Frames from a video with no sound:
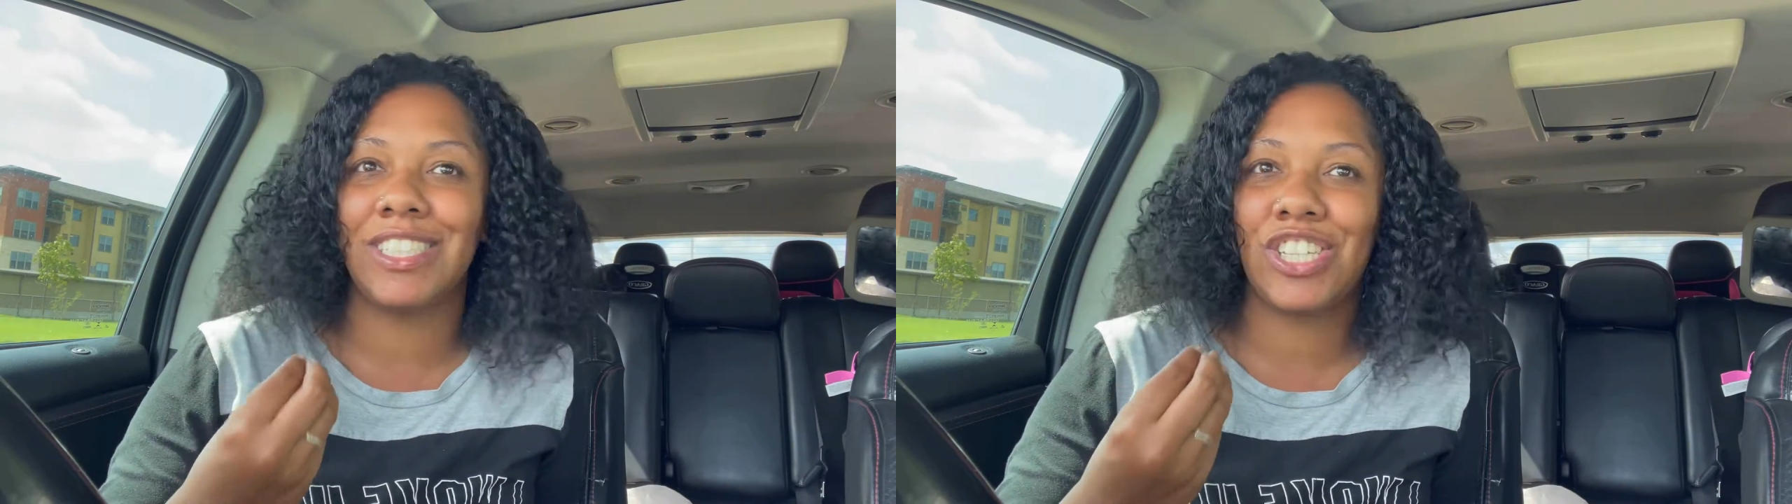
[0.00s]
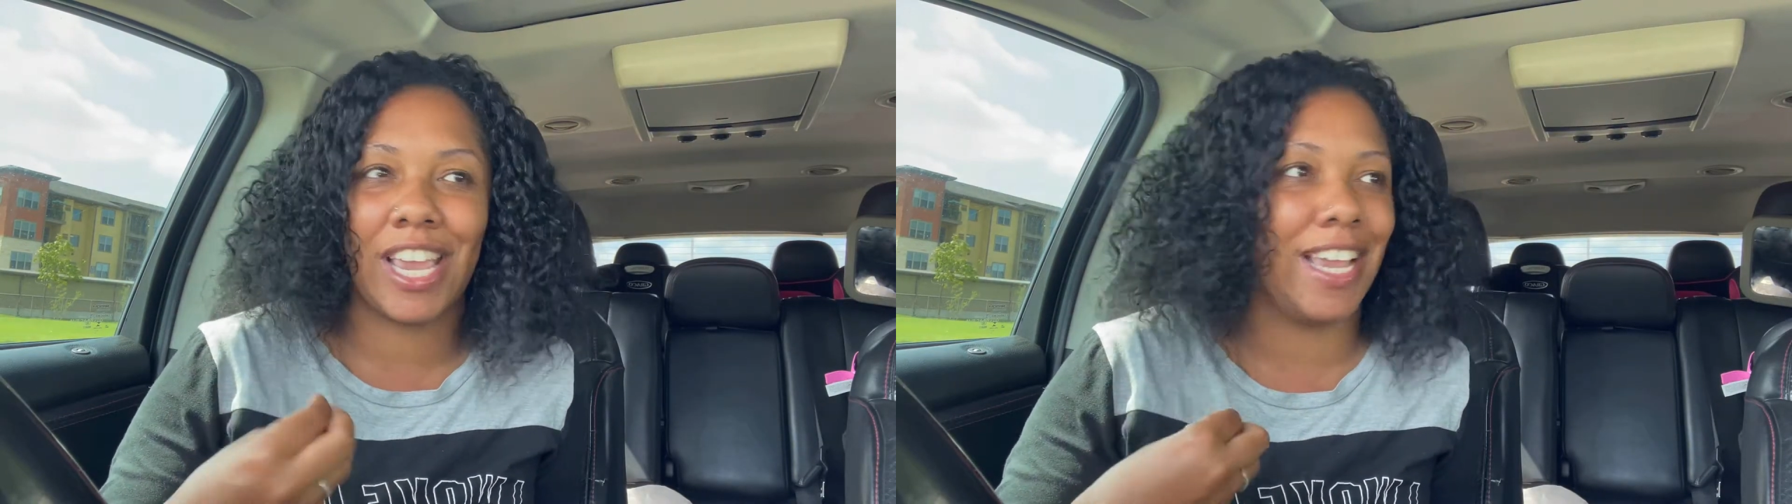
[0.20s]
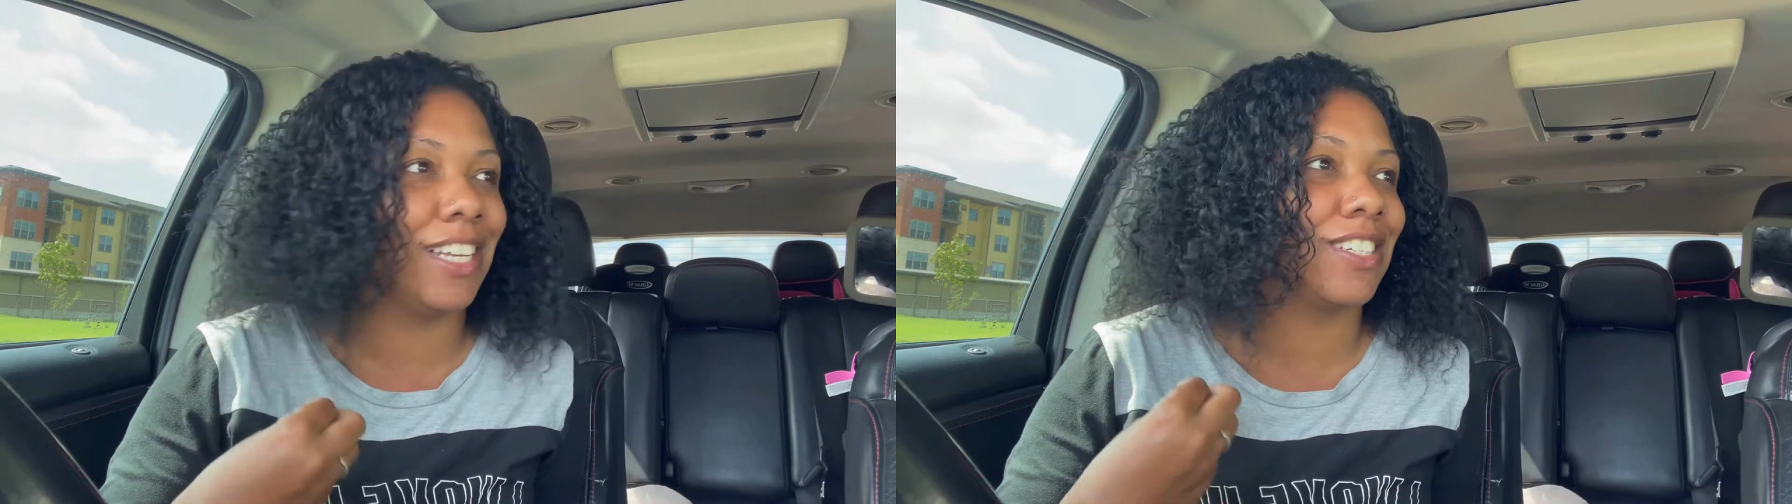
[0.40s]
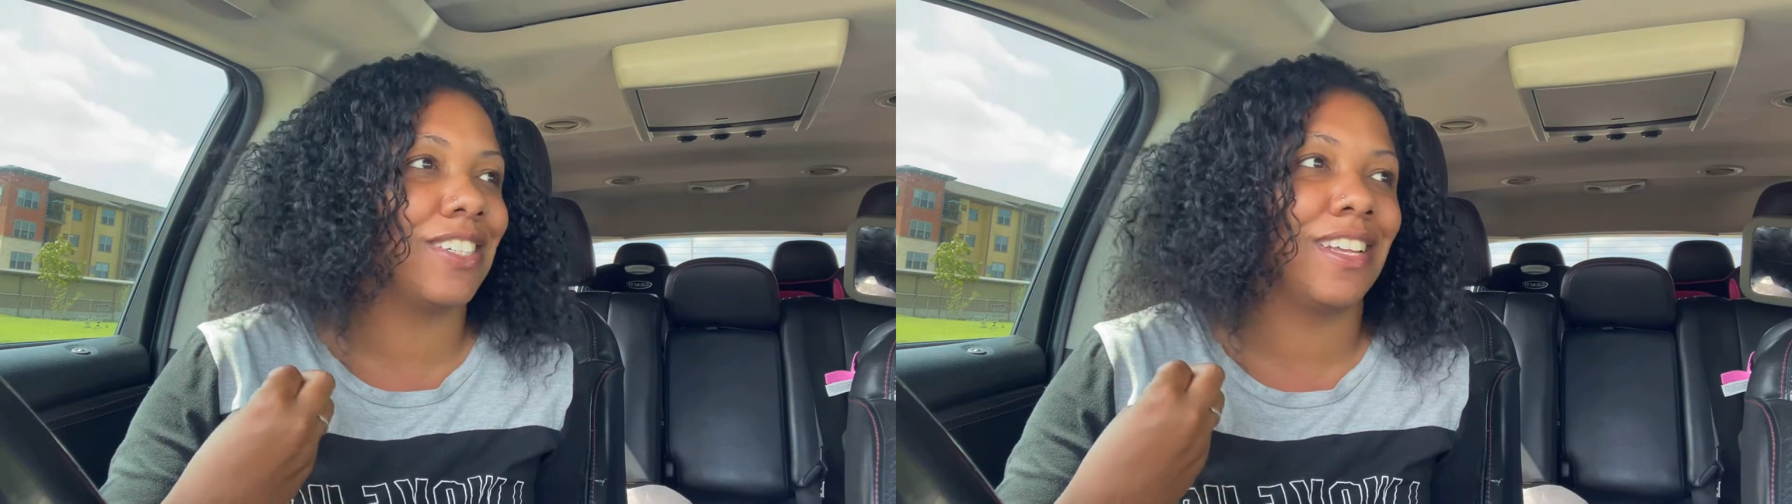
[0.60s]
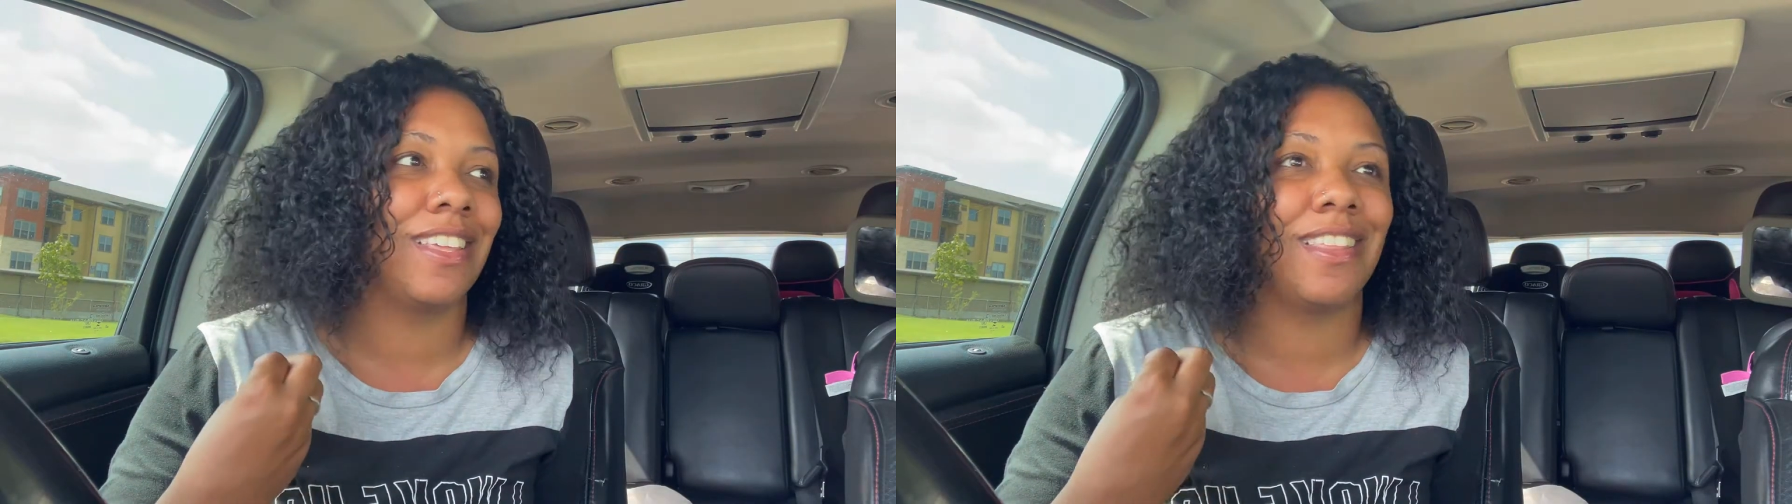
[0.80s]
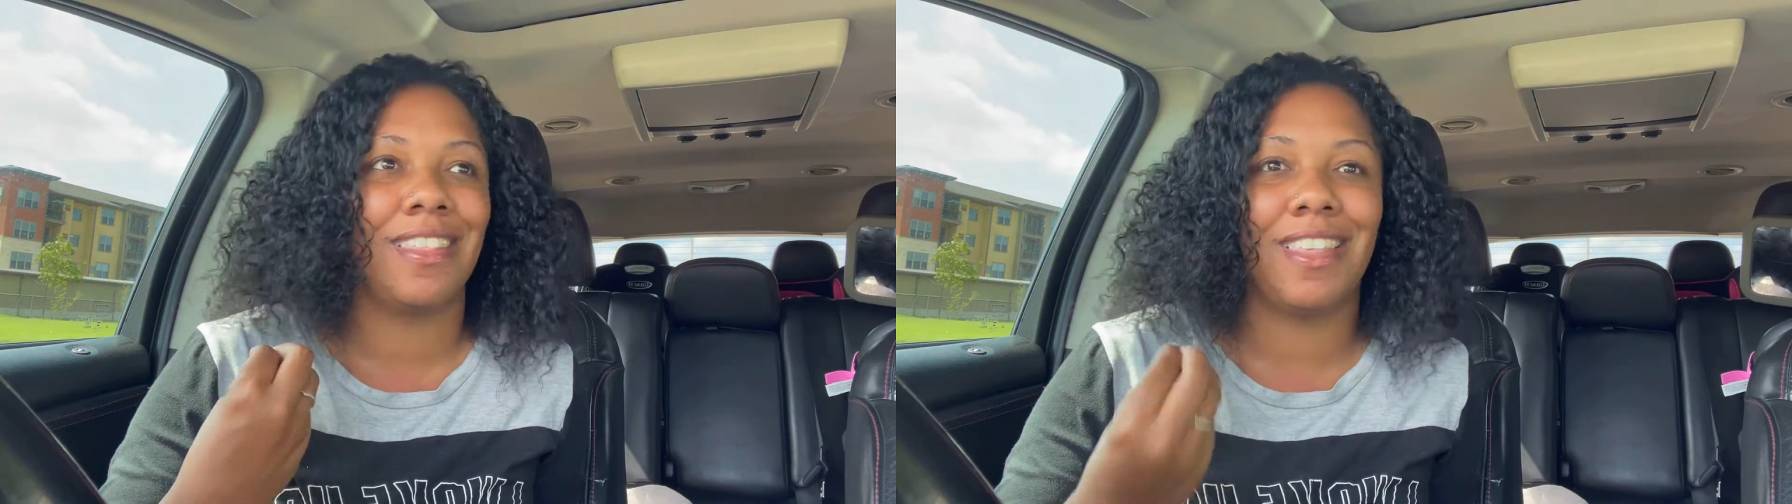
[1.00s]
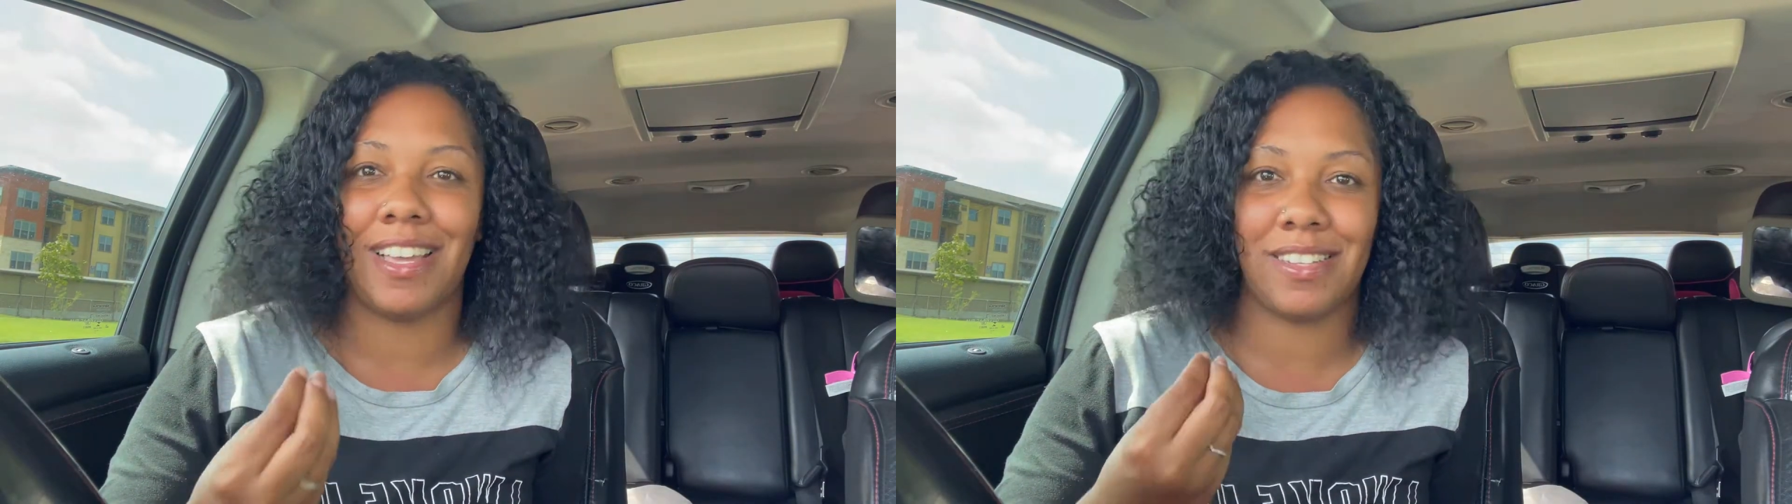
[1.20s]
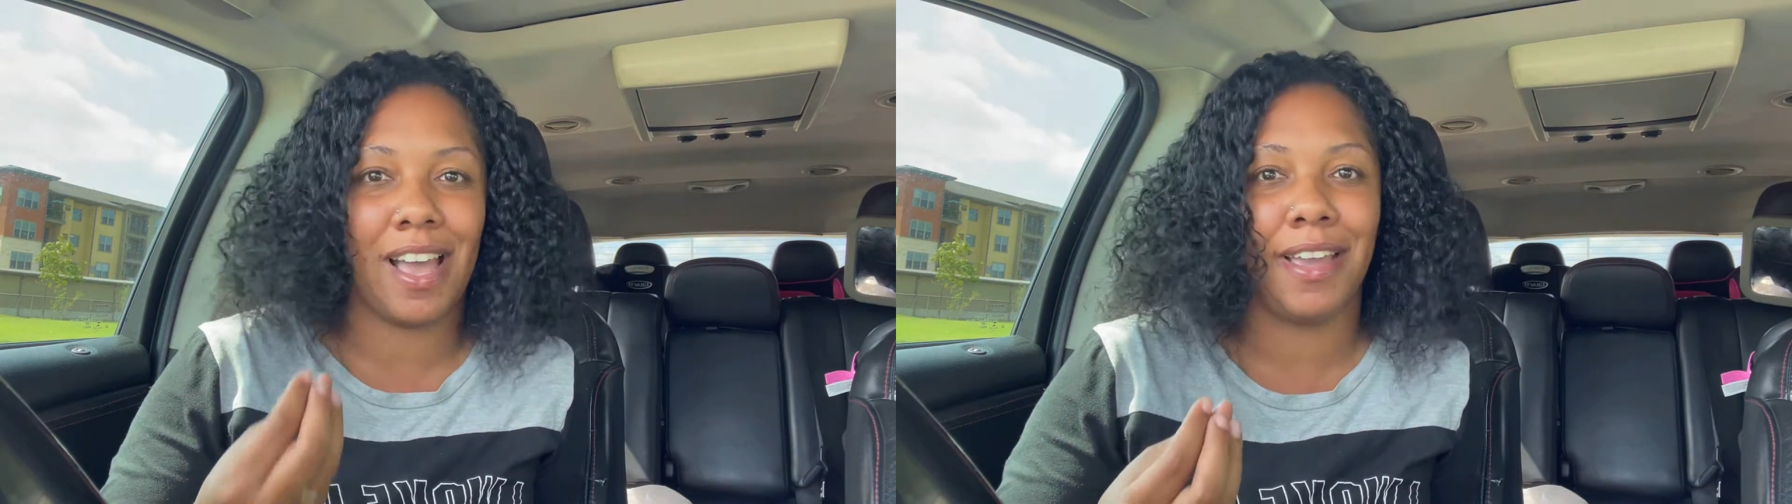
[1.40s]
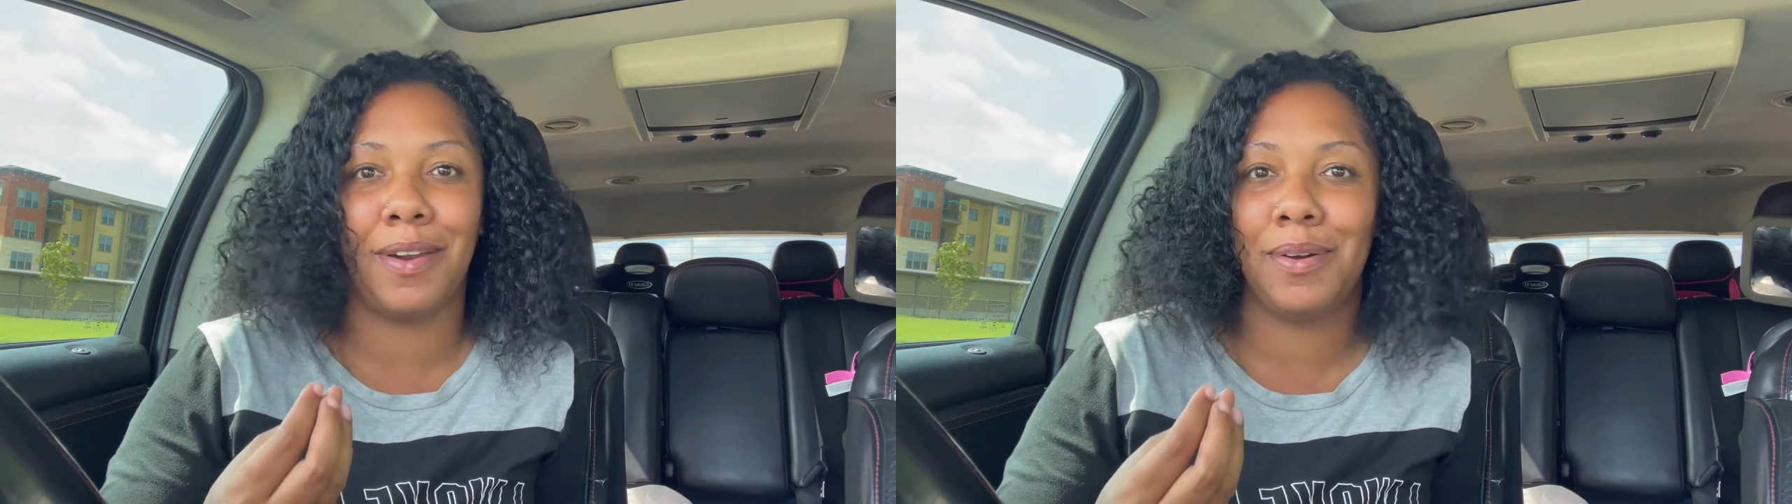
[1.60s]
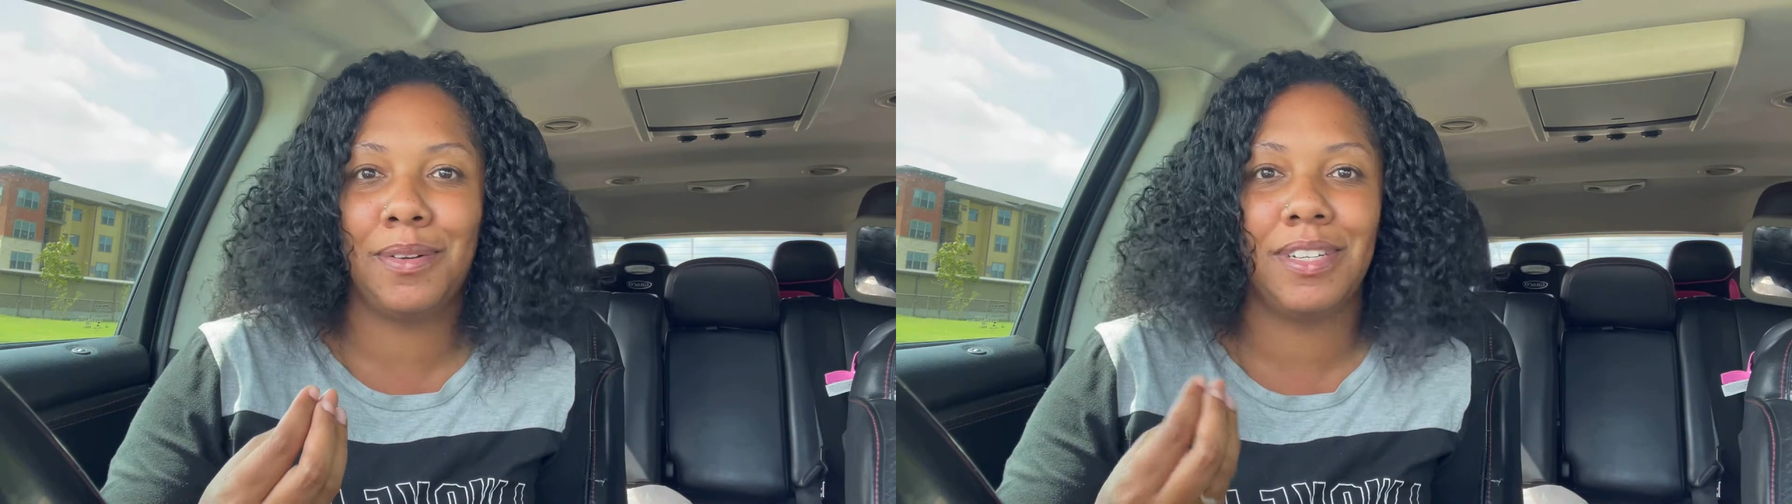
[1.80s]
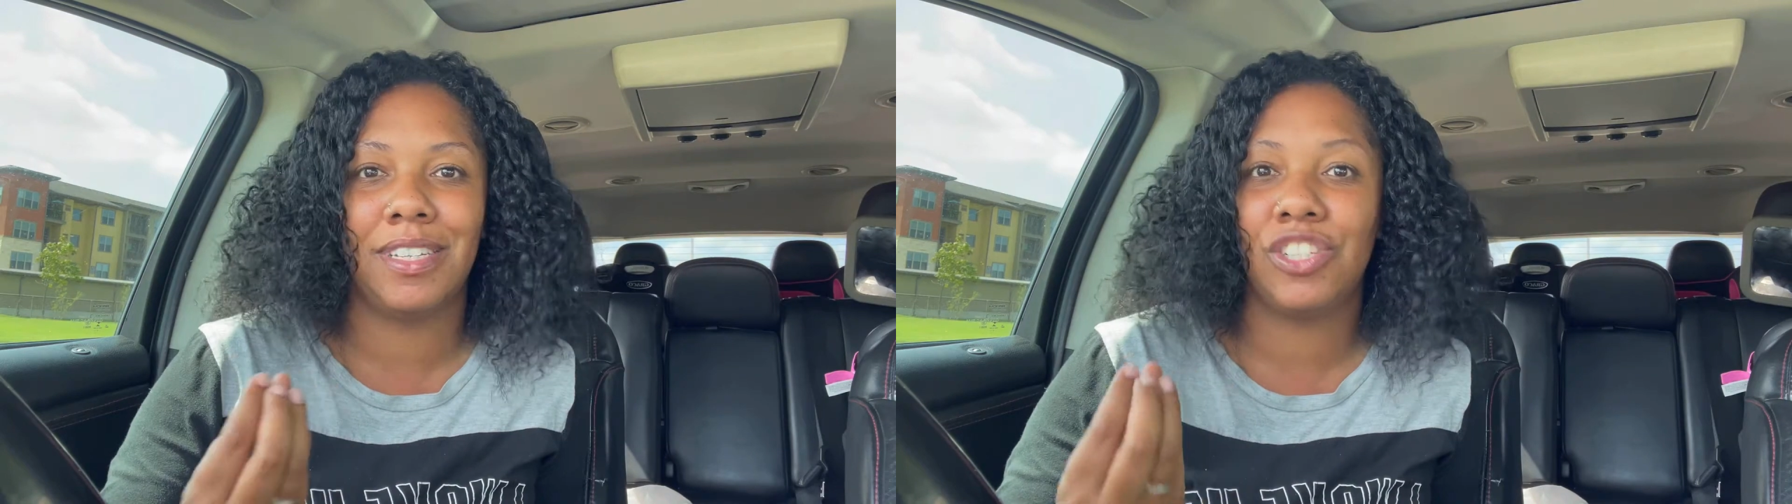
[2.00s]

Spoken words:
change that title,